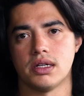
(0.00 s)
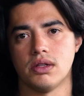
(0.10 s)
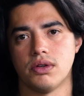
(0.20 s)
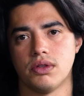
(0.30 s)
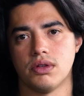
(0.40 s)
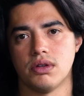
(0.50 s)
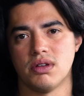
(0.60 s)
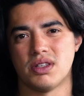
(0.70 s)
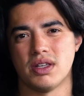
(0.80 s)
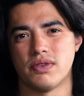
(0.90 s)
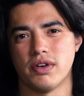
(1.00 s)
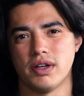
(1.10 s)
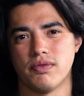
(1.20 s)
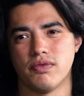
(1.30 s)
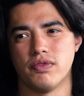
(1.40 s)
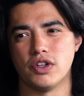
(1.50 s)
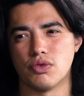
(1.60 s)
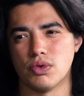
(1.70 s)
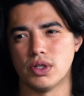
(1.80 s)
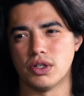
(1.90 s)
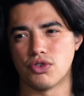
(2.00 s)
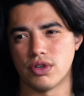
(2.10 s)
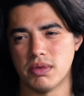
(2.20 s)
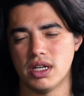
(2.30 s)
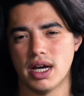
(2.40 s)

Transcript: and a lot of it's very visual and trimmy,